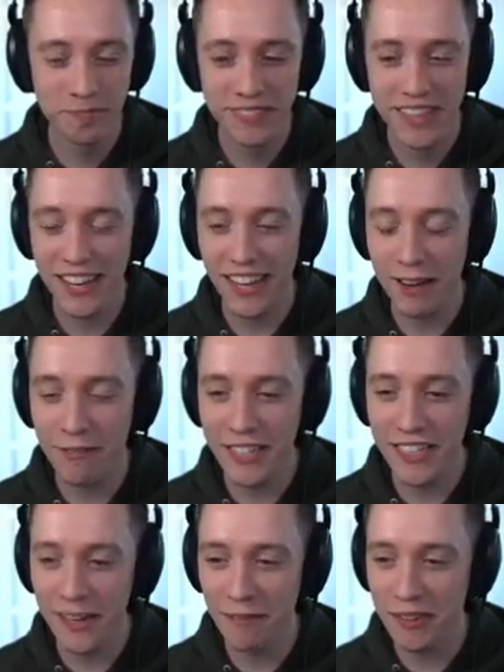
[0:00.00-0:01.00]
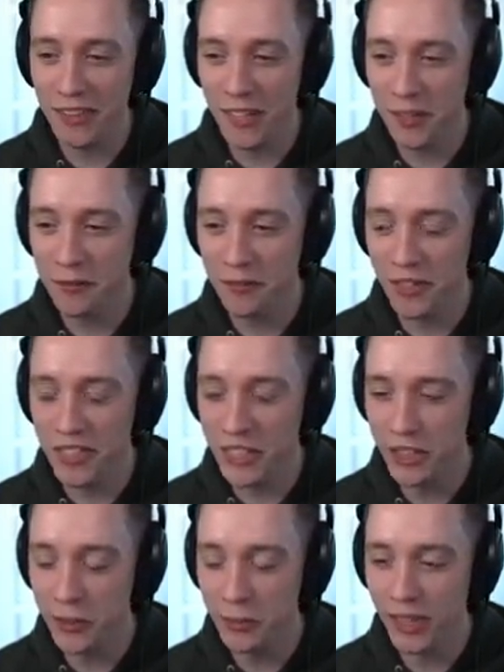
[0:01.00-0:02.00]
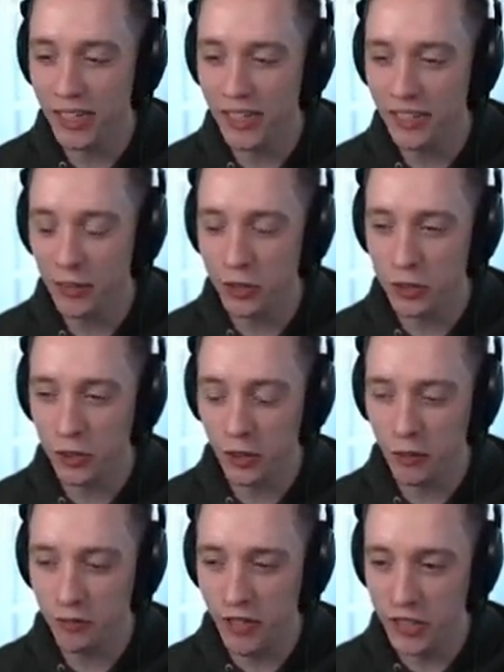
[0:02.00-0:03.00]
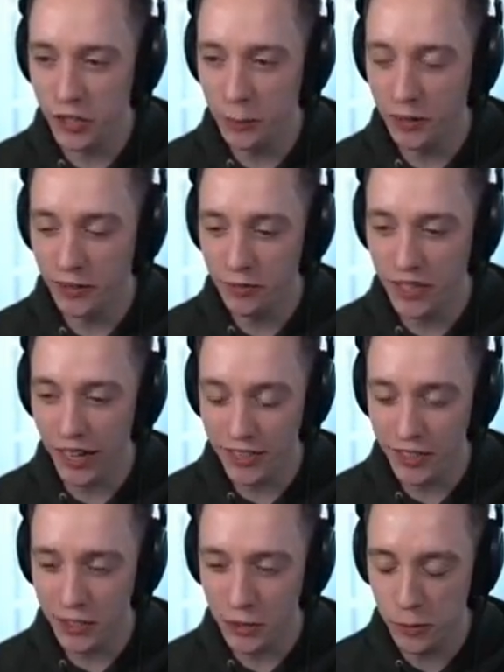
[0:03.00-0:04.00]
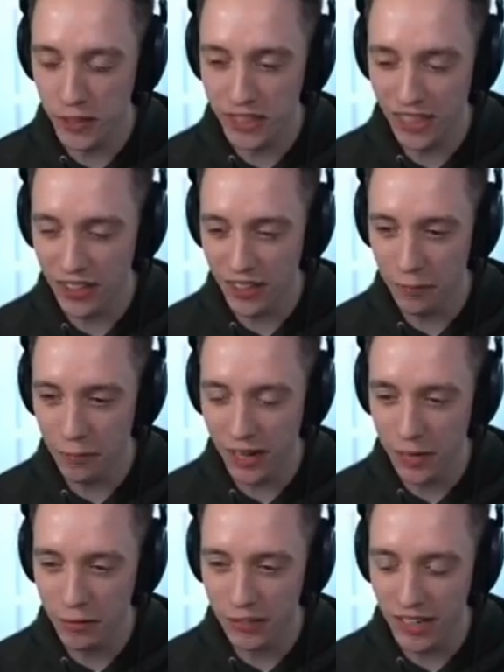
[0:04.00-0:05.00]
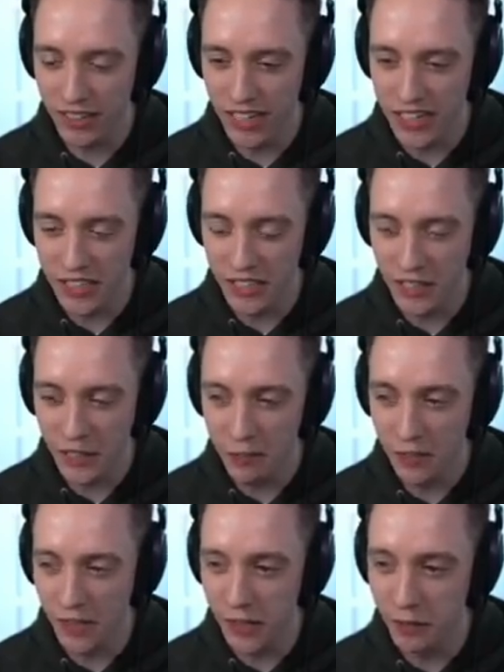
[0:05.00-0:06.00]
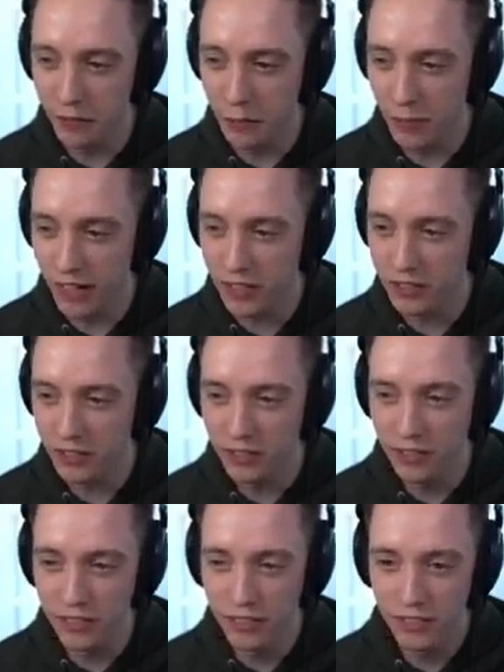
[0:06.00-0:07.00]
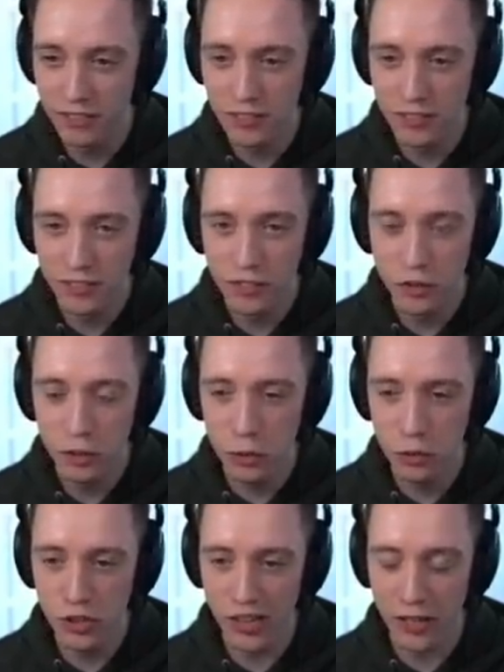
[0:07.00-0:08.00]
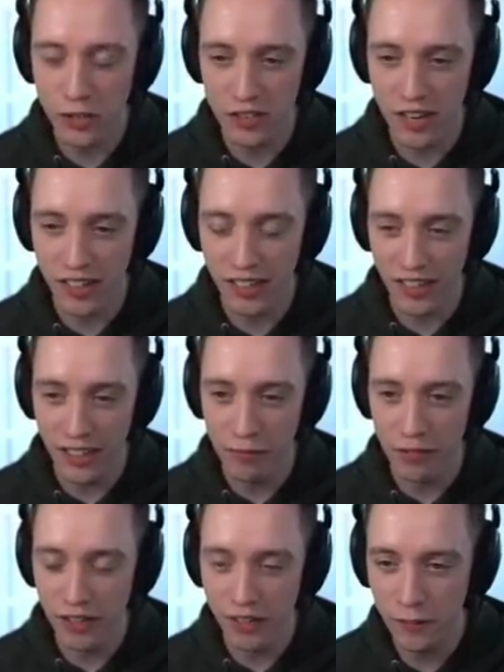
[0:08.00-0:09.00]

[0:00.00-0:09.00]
God, every time I think of VTubing, or sorry, of VTubing, of text-to-speech, I think back of that Destiny video from like 2011.